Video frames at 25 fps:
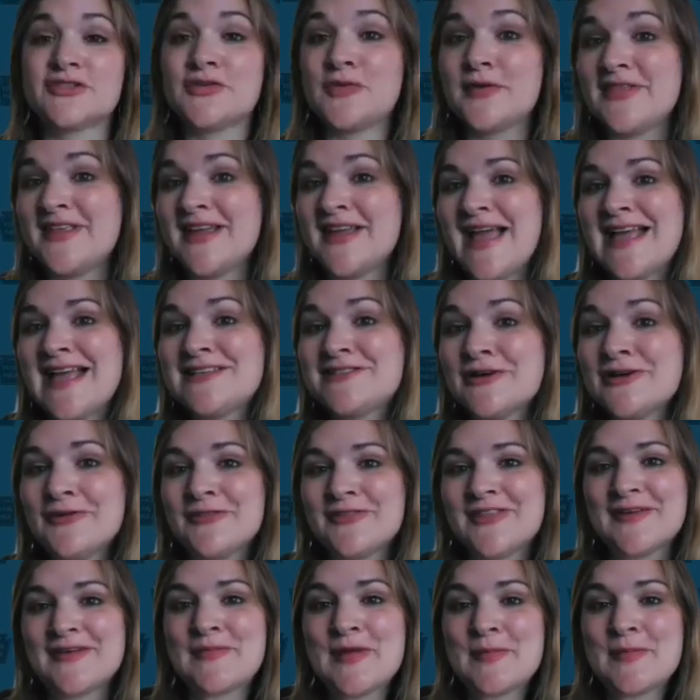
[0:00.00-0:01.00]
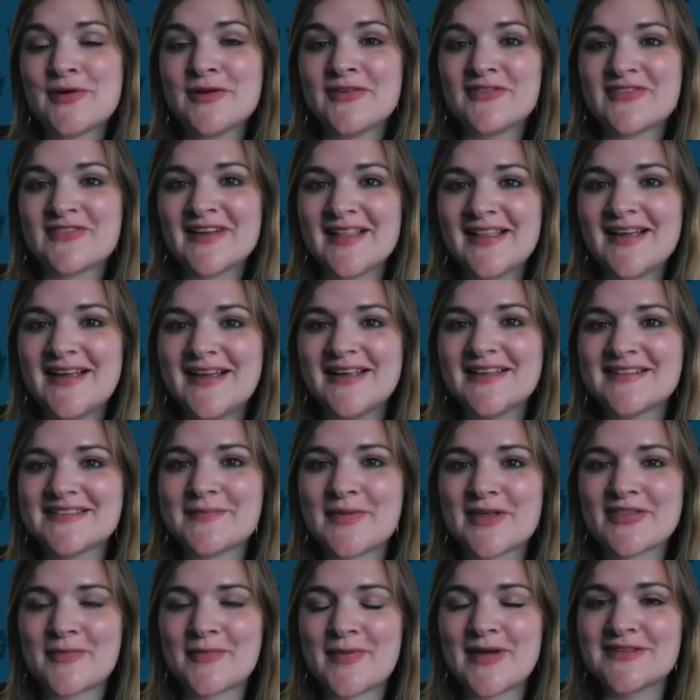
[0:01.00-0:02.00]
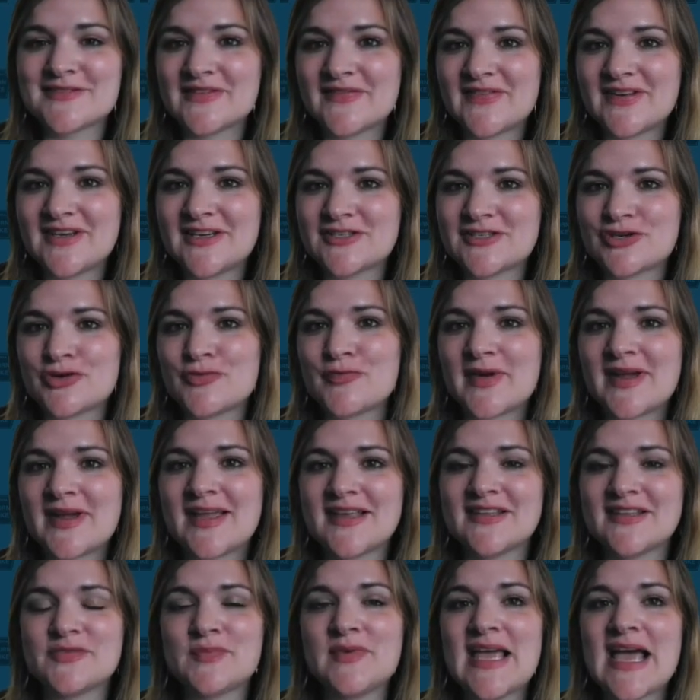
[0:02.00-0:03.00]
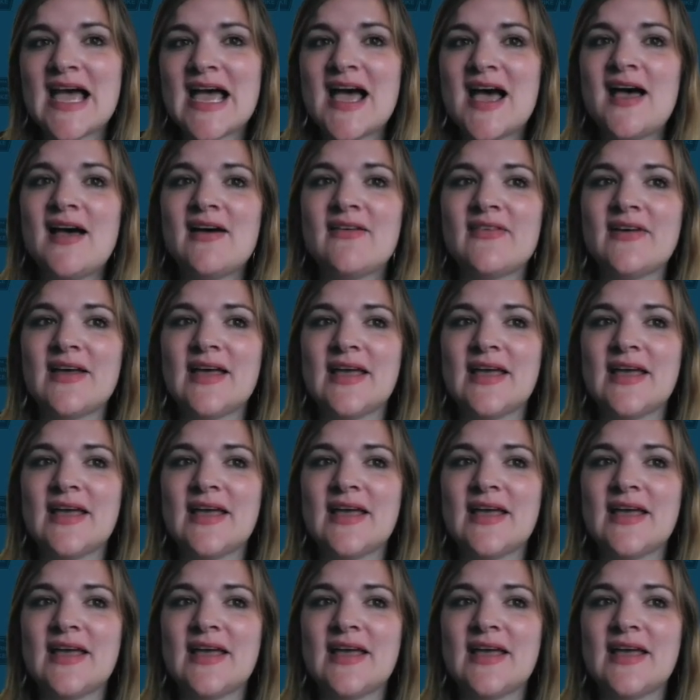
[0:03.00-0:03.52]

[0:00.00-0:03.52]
one thing I don't think people realize about the Pennsylvania Turnpike is we have